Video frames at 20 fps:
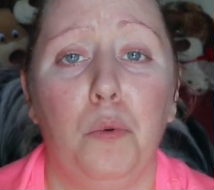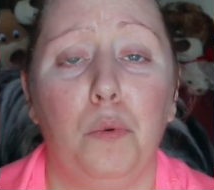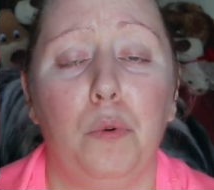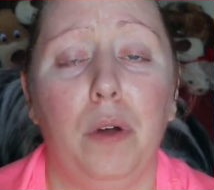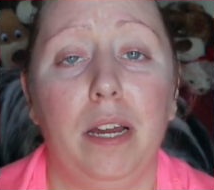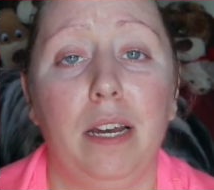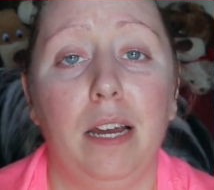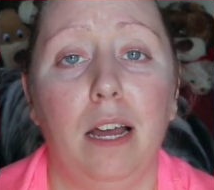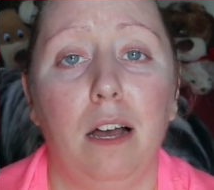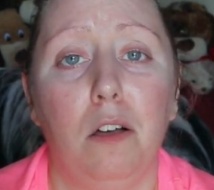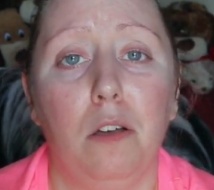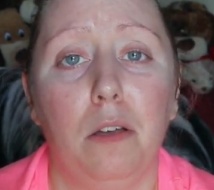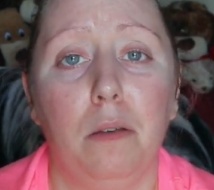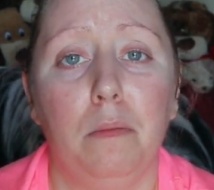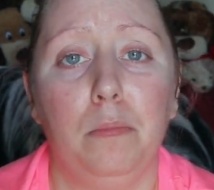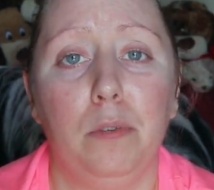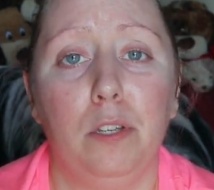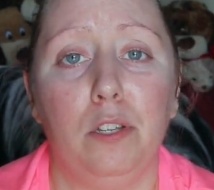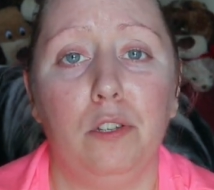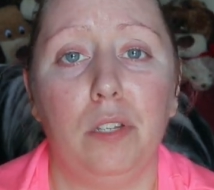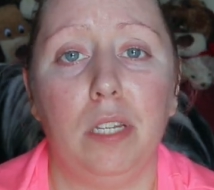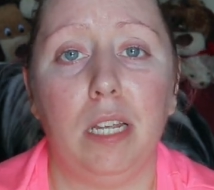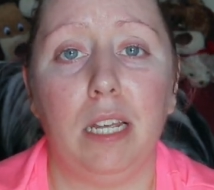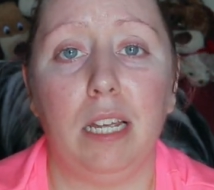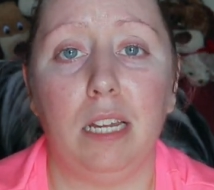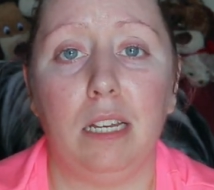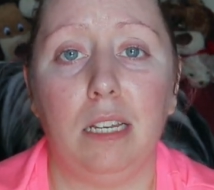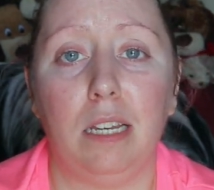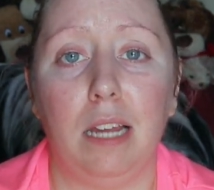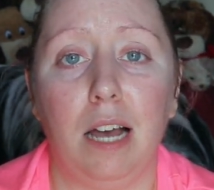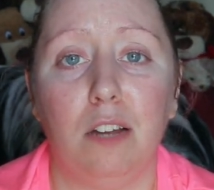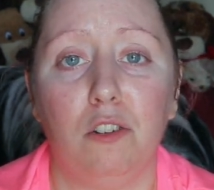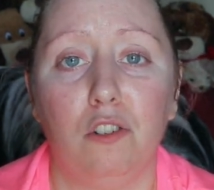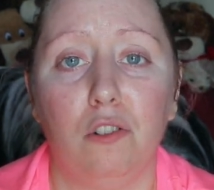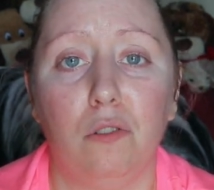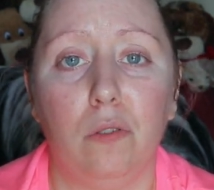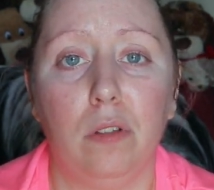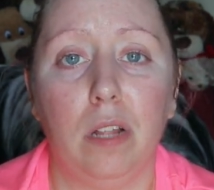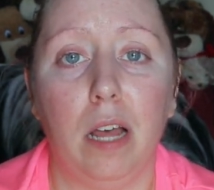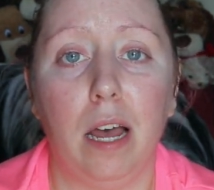Right now I'm using
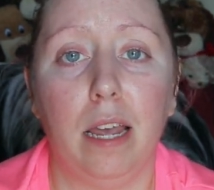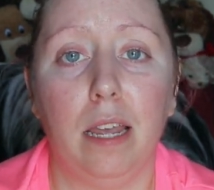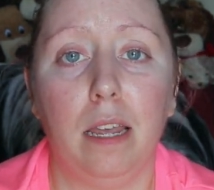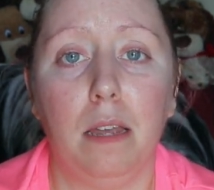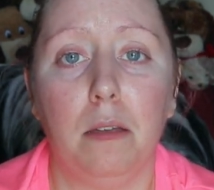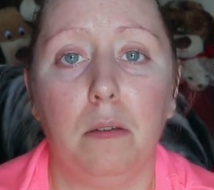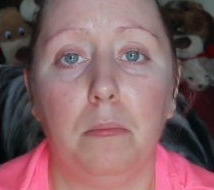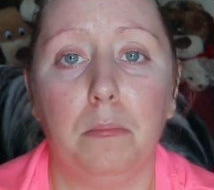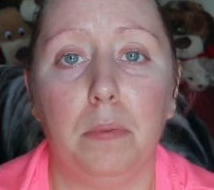natural light,